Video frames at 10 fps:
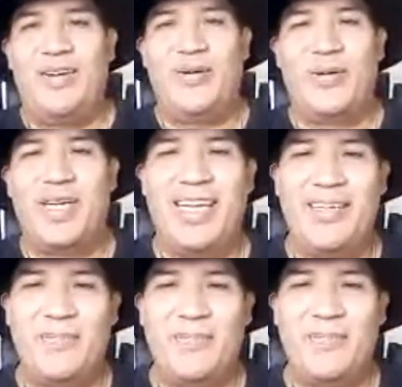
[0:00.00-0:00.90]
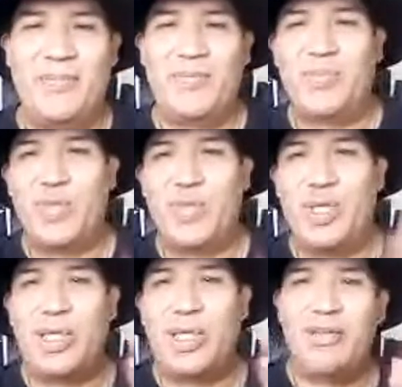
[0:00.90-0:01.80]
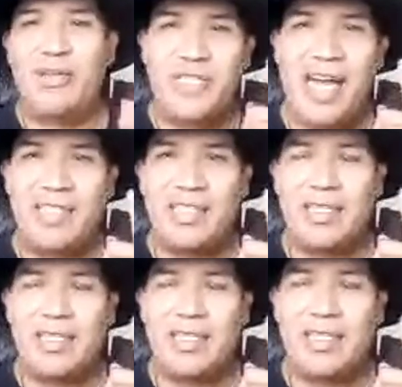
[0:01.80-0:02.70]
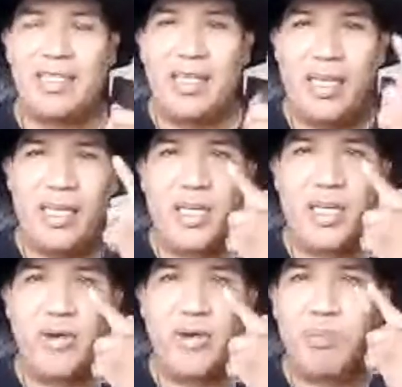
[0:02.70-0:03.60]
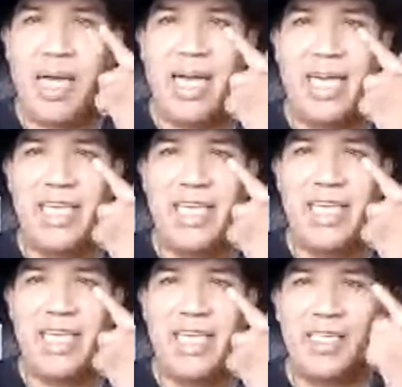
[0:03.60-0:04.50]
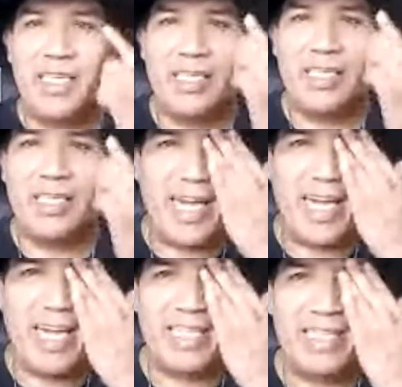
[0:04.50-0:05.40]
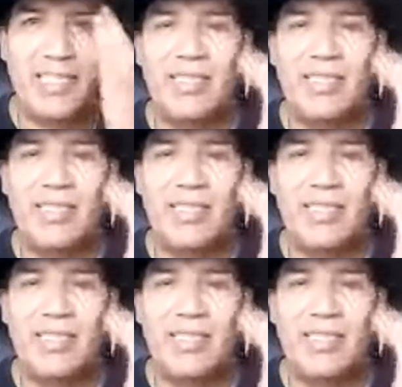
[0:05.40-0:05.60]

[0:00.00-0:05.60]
Okay, the left side is called your blind side.